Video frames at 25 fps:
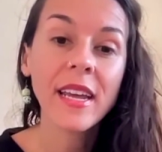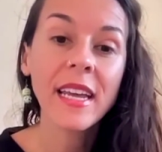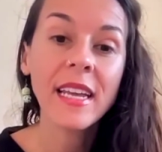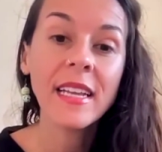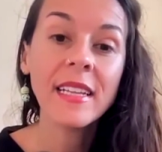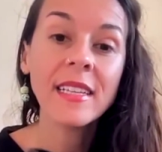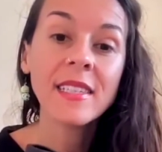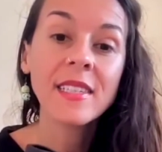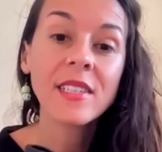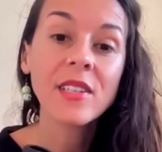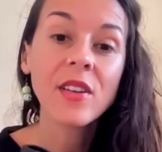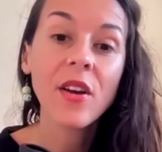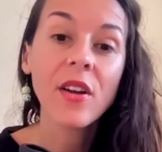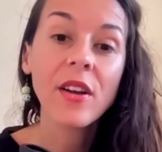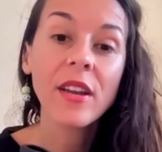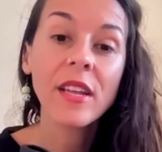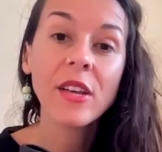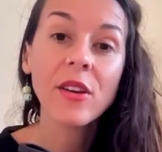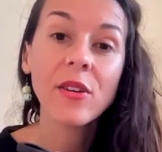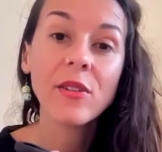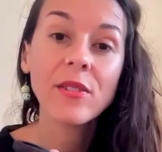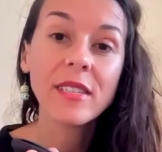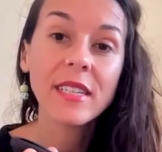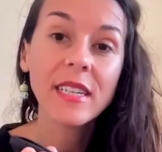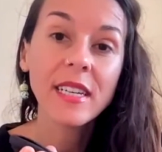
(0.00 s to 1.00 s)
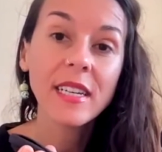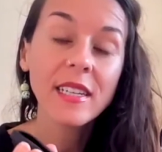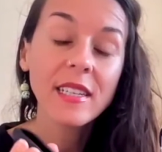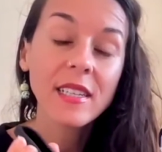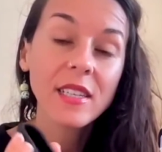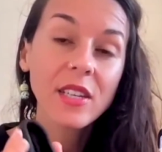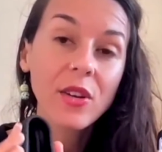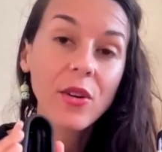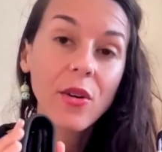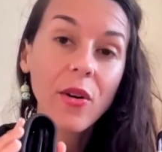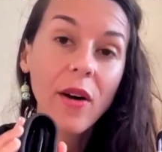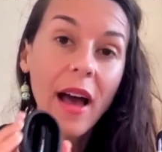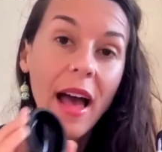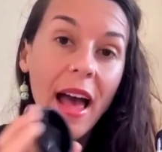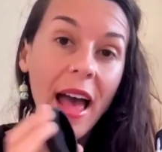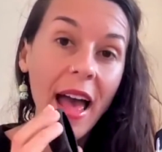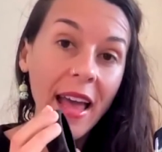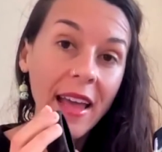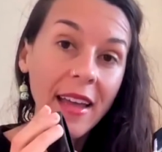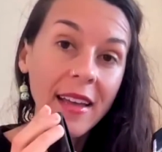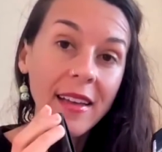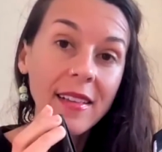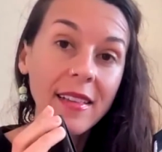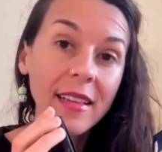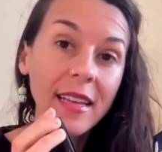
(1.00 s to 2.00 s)
inserting your disc, you're
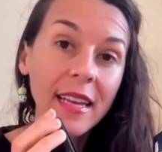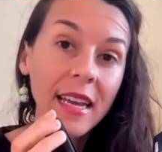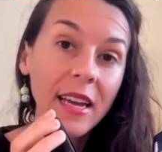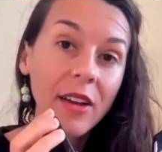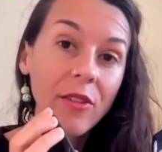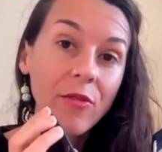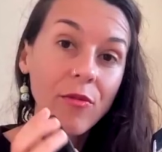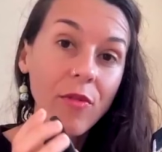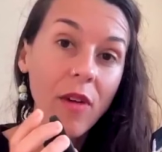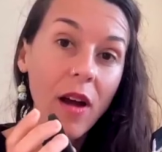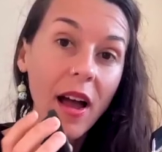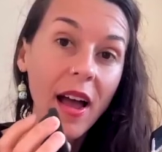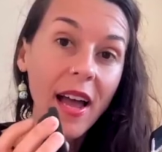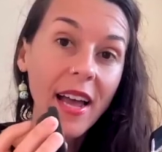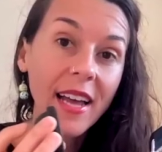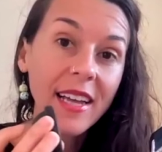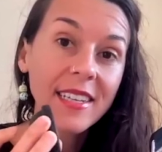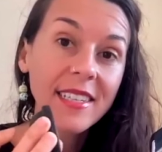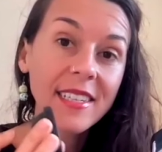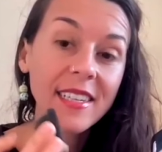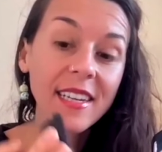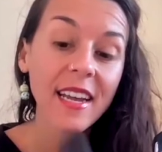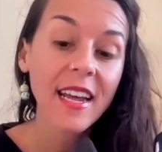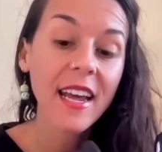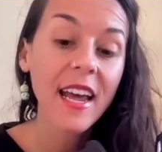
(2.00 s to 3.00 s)
angling it right.